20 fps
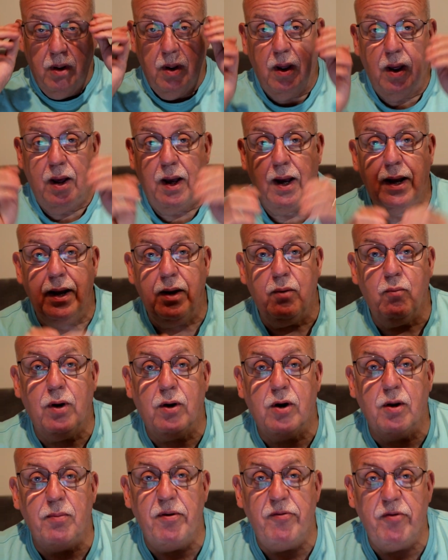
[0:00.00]
Hi and
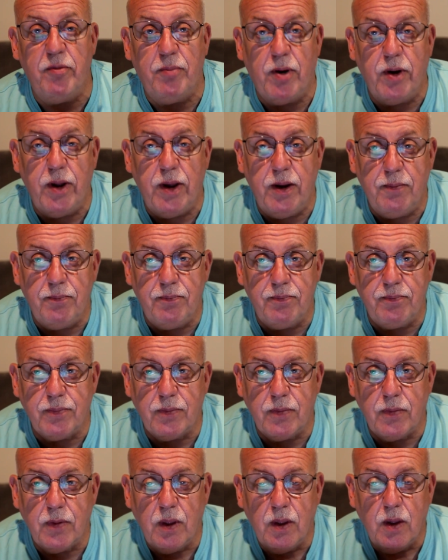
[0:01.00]
welcome everybody.
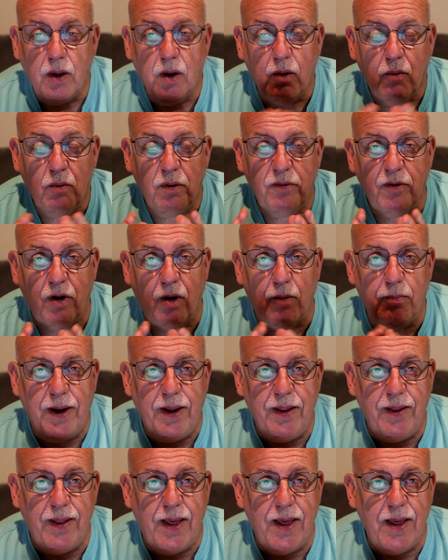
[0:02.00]
We've all
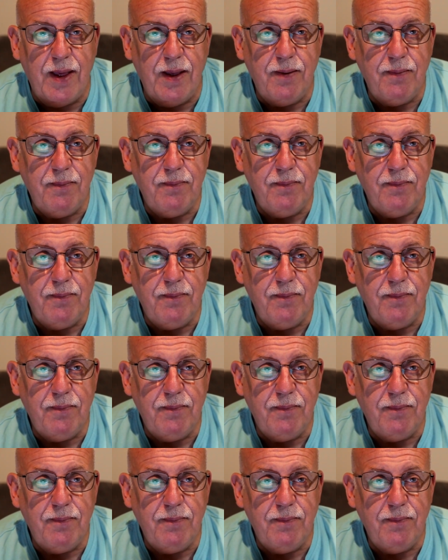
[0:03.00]
been there.